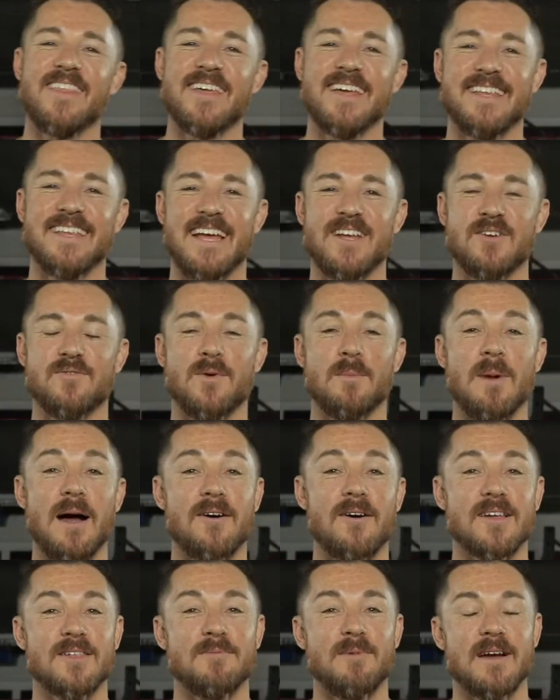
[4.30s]
there, Daniel from
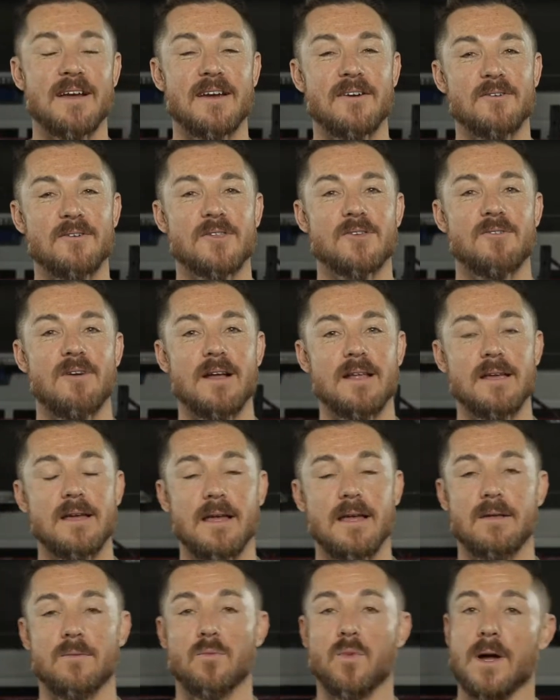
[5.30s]
RX Smart Gear Australia,
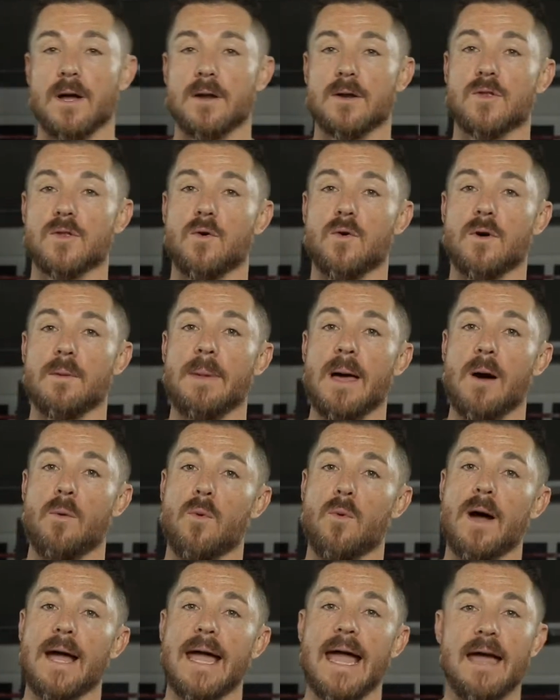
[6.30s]
and we're going to talk about
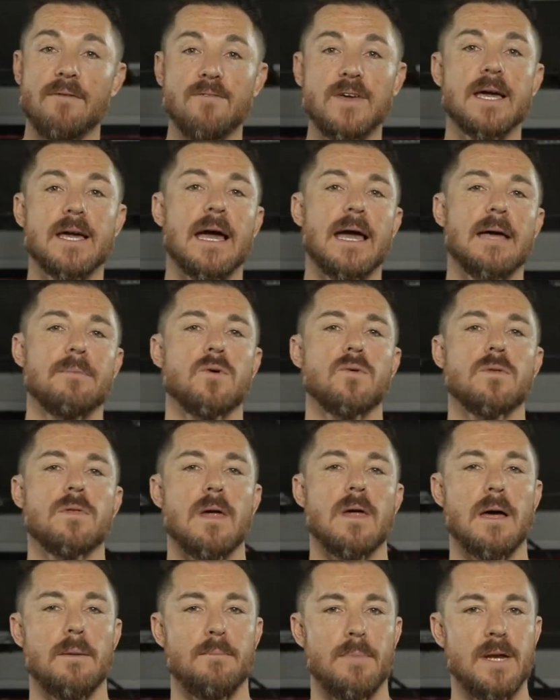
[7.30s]
why heavy cables
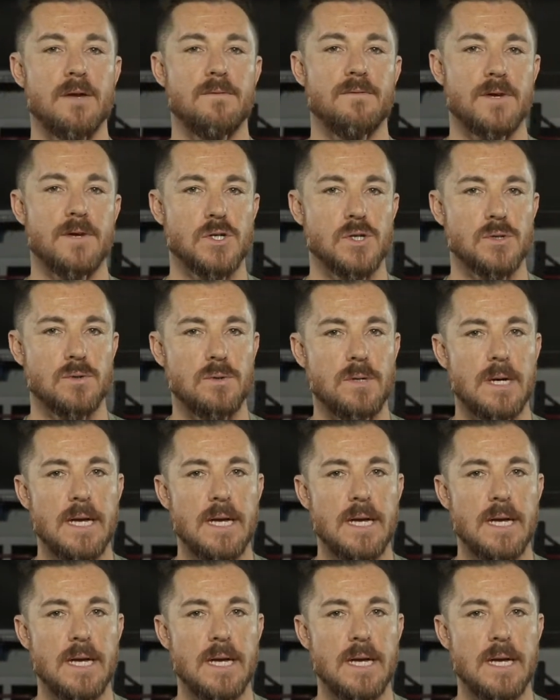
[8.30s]
are beneficial